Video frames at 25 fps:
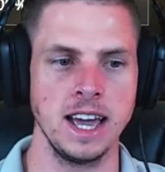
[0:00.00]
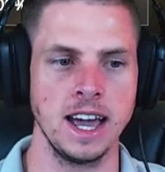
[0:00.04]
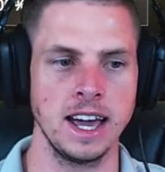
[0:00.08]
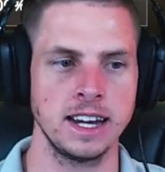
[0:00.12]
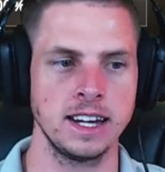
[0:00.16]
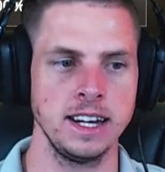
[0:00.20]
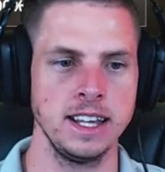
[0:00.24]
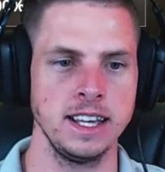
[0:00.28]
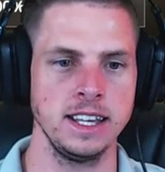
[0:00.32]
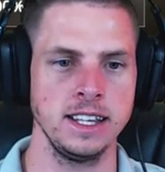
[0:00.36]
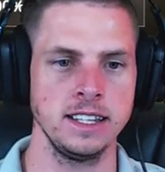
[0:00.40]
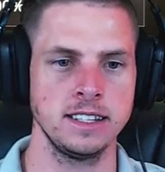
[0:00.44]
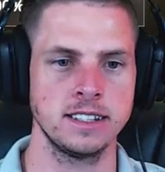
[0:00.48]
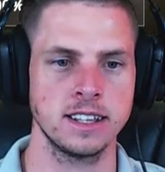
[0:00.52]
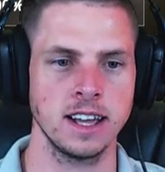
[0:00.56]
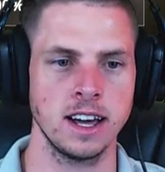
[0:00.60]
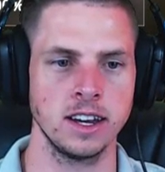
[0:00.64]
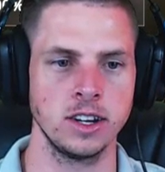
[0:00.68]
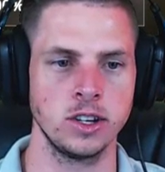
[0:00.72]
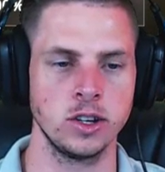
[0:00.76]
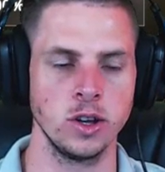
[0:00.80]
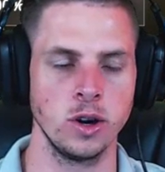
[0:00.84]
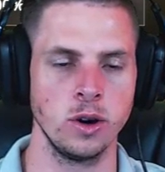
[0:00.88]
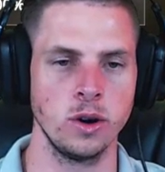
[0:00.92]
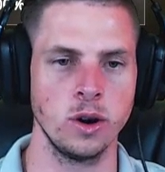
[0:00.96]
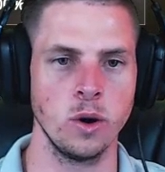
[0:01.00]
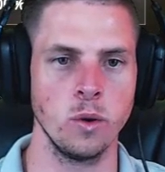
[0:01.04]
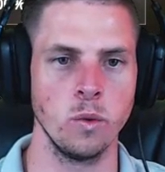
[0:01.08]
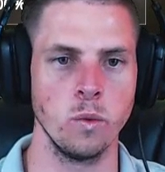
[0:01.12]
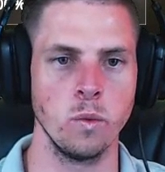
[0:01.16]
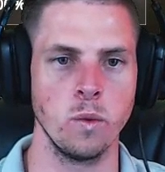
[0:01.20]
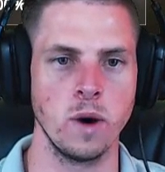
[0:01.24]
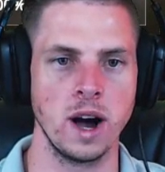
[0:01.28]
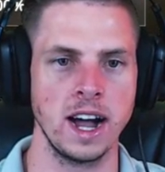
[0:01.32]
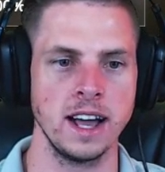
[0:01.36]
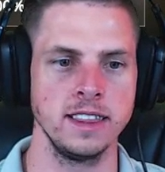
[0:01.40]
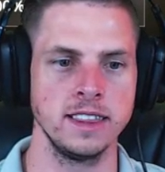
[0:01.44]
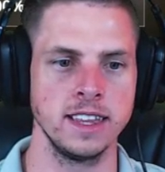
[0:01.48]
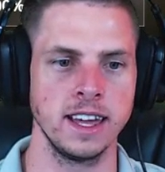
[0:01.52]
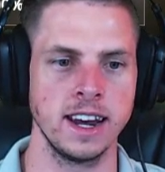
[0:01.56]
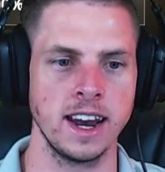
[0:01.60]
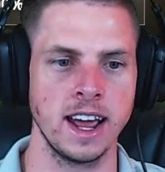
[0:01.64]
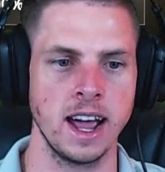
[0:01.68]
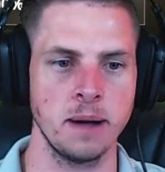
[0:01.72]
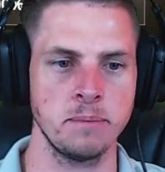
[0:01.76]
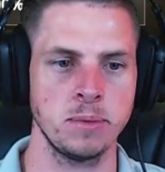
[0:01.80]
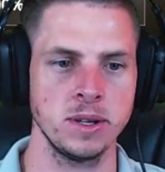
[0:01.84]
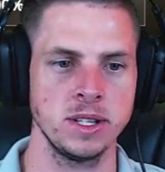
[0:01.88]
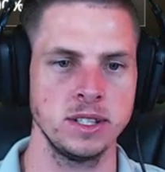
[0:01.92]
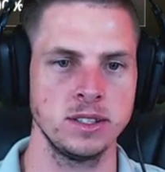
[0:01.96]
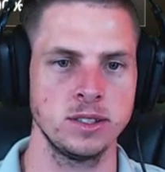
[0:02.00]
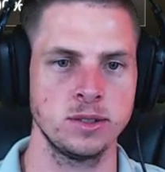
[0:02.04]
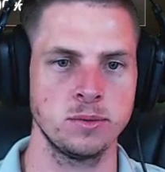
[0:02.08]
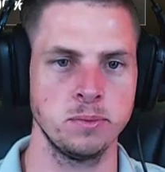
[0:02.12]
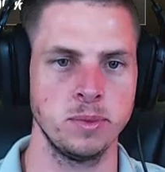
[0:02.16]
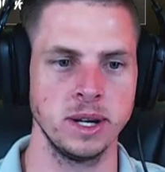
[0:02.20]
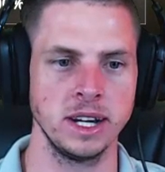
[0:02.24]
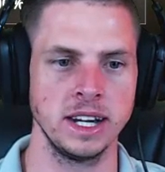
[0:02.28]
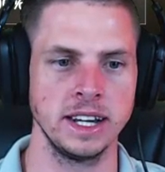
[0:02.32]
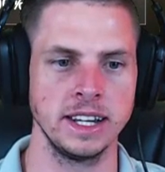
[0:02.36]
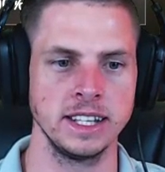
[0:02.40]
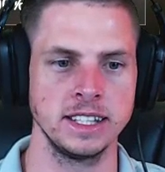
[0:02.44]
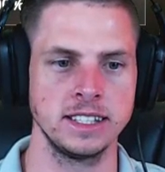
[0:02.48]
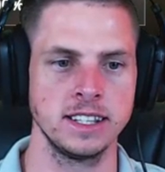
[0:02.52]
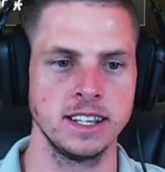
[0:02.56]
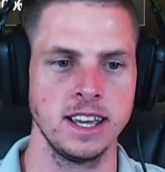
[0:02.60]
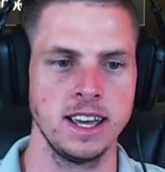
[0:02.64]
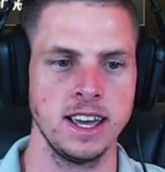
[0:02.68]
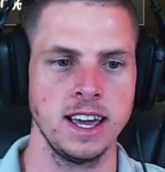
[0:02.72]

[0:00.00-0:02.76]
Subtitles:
least, I don't know why that happens, but